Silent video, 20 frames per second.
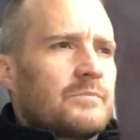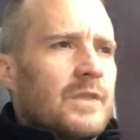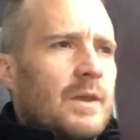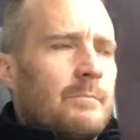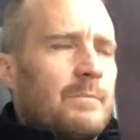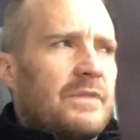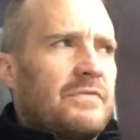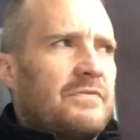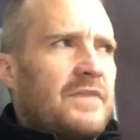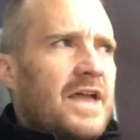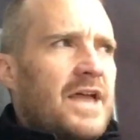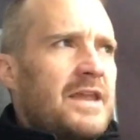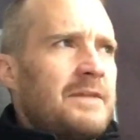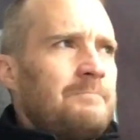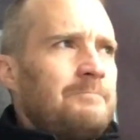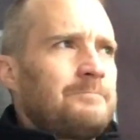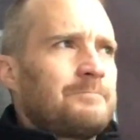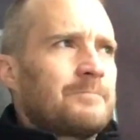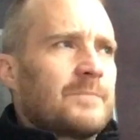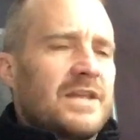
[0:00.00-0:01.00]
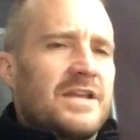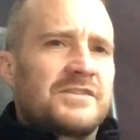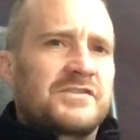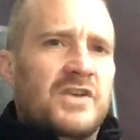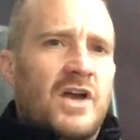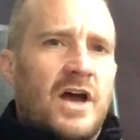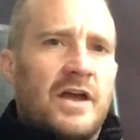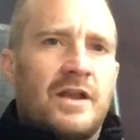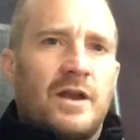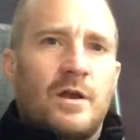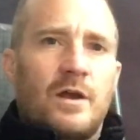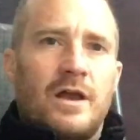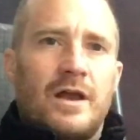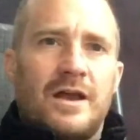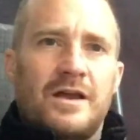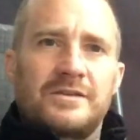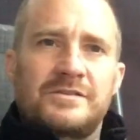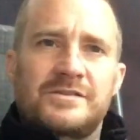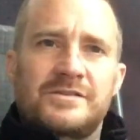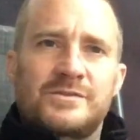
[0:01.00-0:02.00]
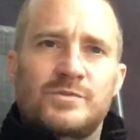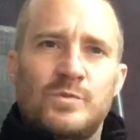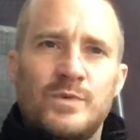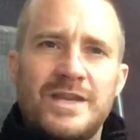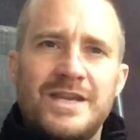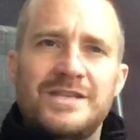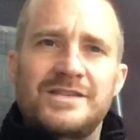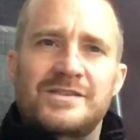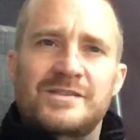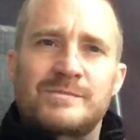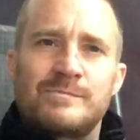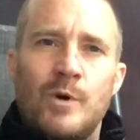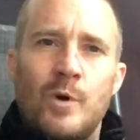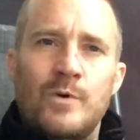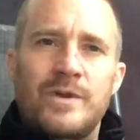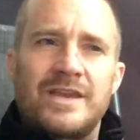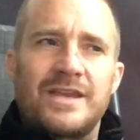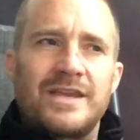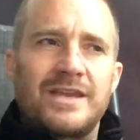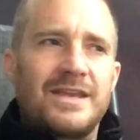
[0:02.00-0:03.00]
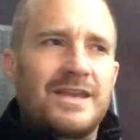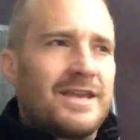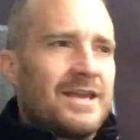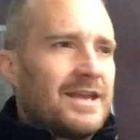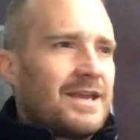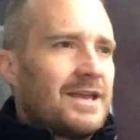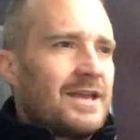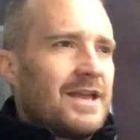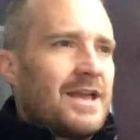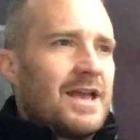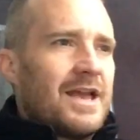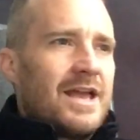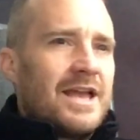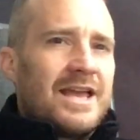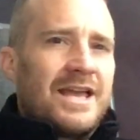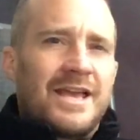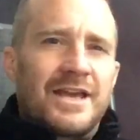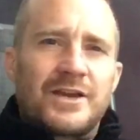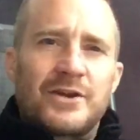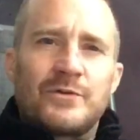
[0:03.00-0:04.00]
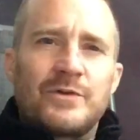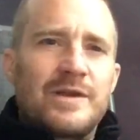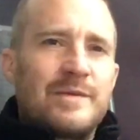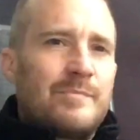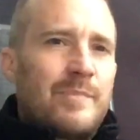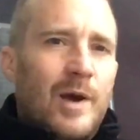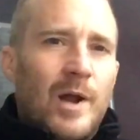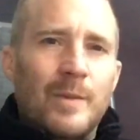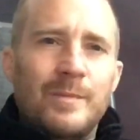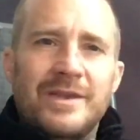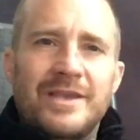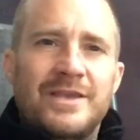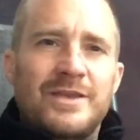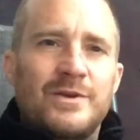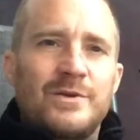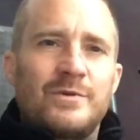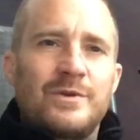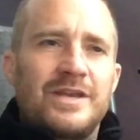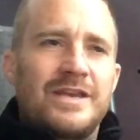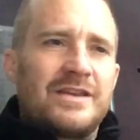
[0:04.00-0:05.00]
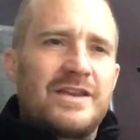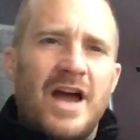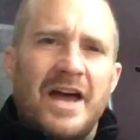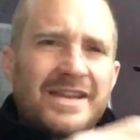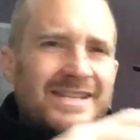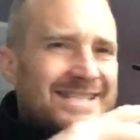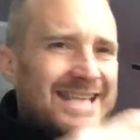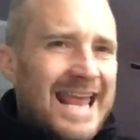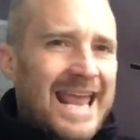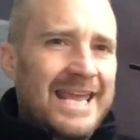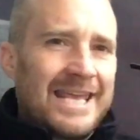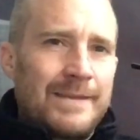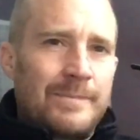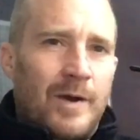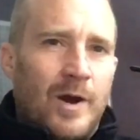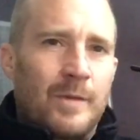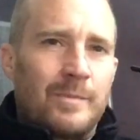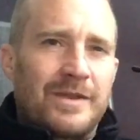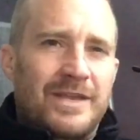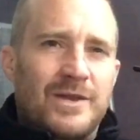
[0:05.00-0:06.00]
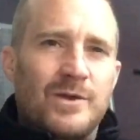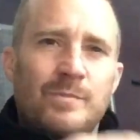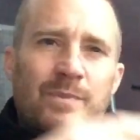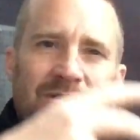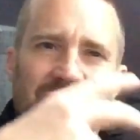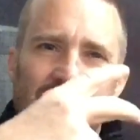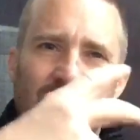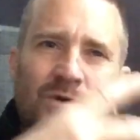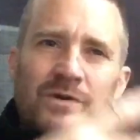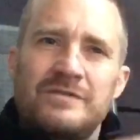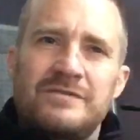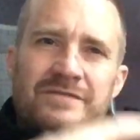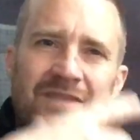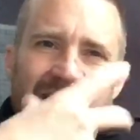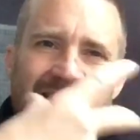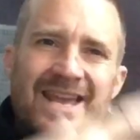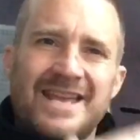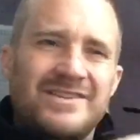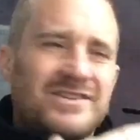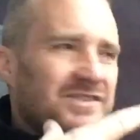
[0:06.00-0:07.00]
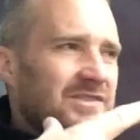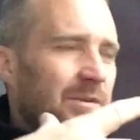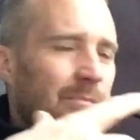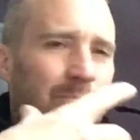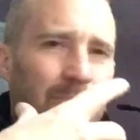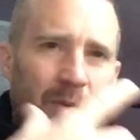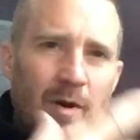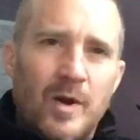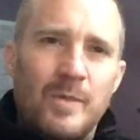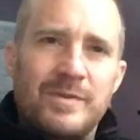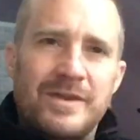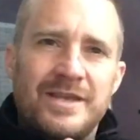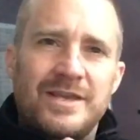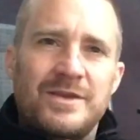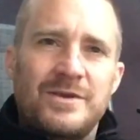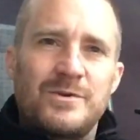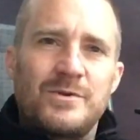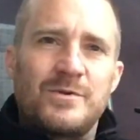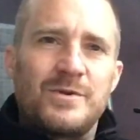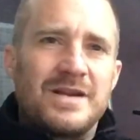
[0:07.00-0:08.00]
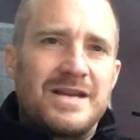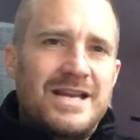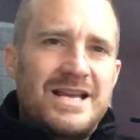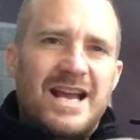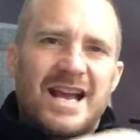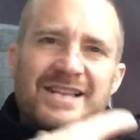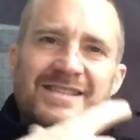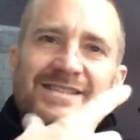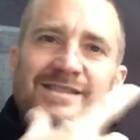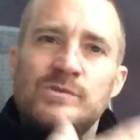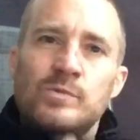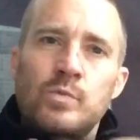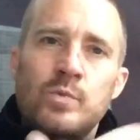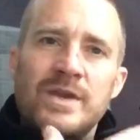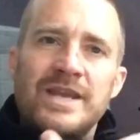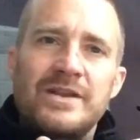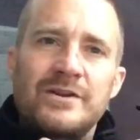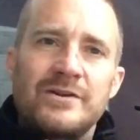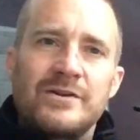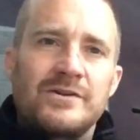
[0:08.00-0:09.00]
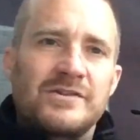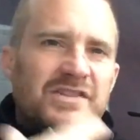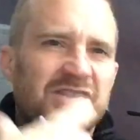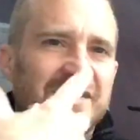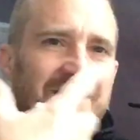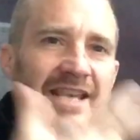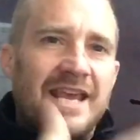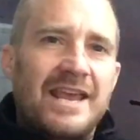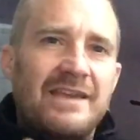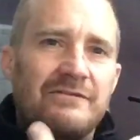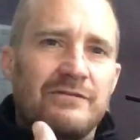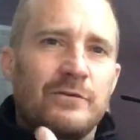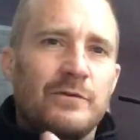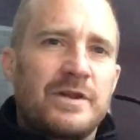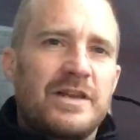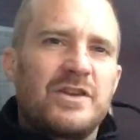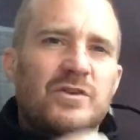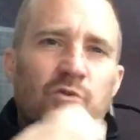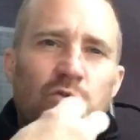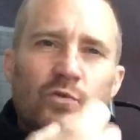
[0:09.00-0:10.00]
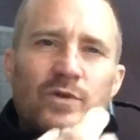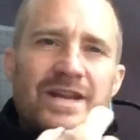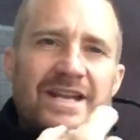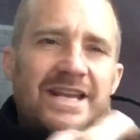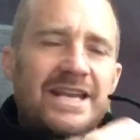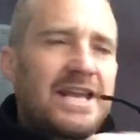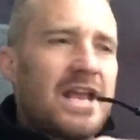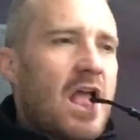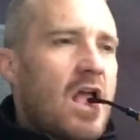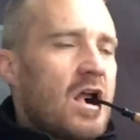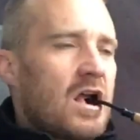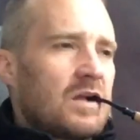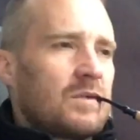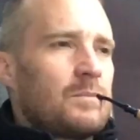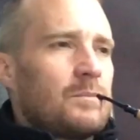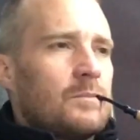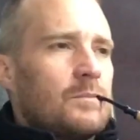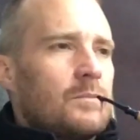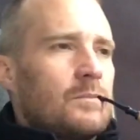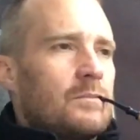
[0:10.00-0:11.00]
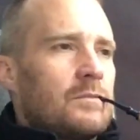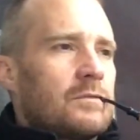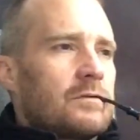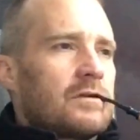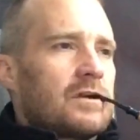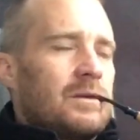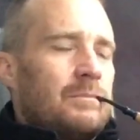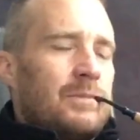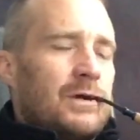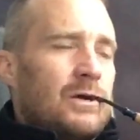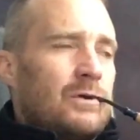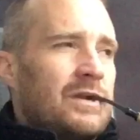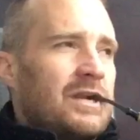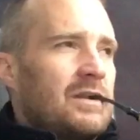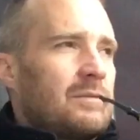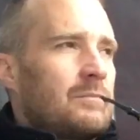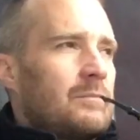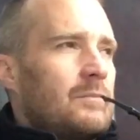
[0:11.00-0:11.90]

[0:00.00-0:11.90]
But then it's got a, a sweet, smoky, hickory barbecuey, not a tangy barbecue, but sort of a just a barbecue, a sweeter, savory, gritty component.